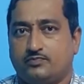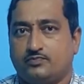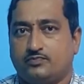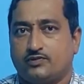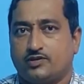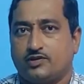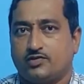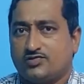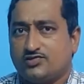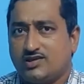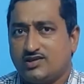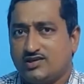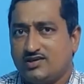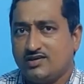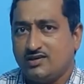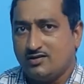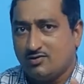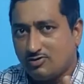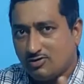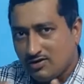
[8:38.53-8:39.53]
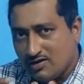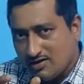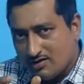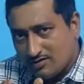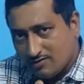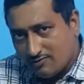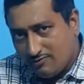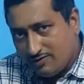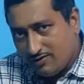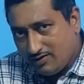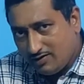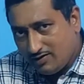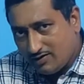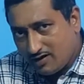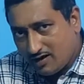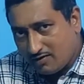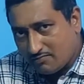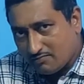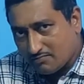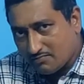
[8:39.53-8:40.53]
You see, will
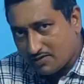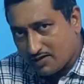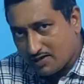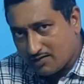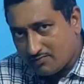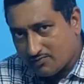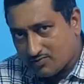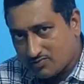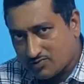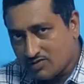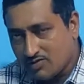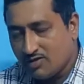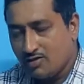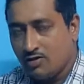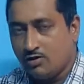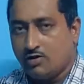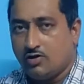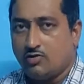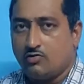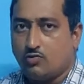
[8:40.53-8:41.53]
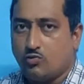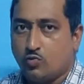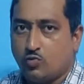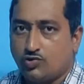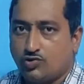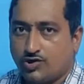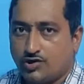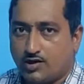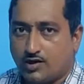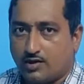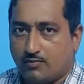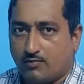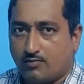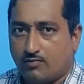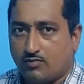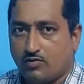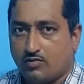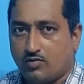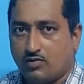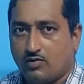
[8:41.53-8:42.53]
come becomes would come.
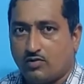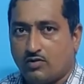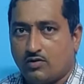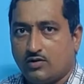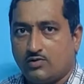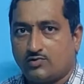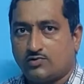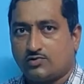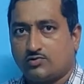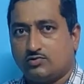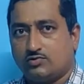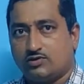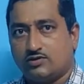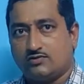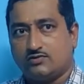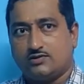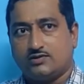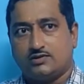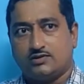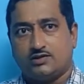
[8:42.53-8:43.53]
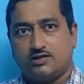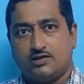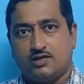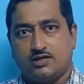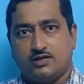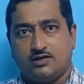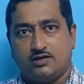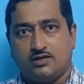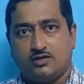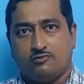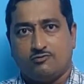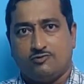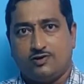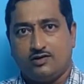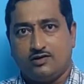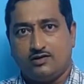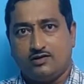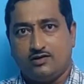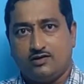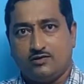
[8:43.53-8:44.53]
So the word
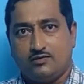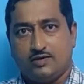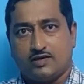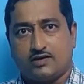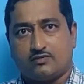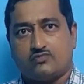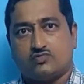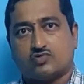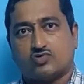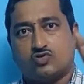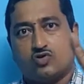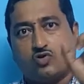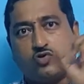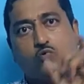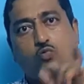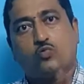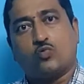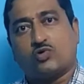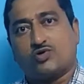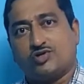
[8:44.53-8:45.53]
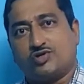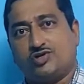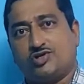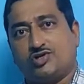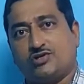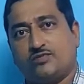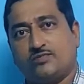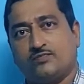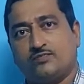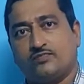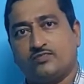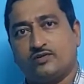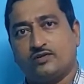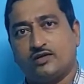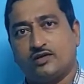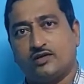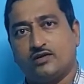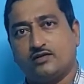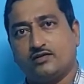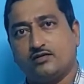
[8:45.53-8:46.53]
will becomes would.
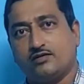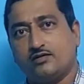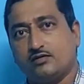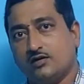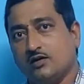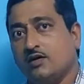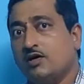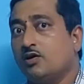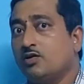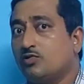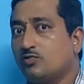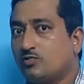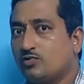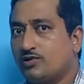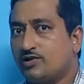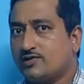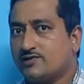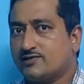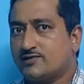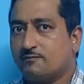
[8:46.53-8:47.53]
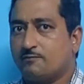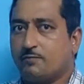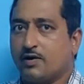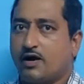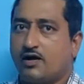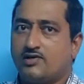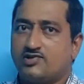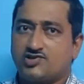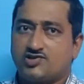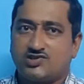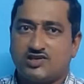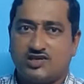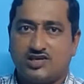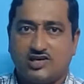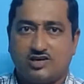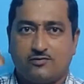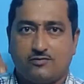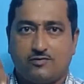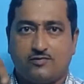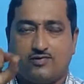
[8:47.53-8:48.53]
Here, would is the past
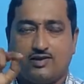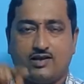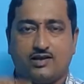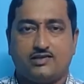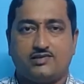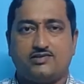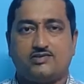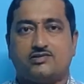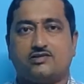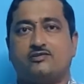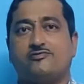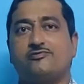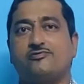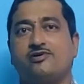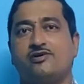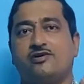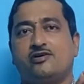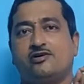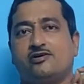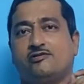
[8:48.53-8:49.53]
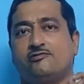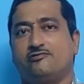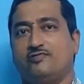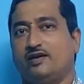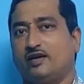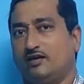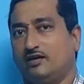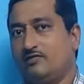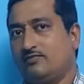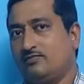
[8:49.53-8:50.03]
equivalent of will.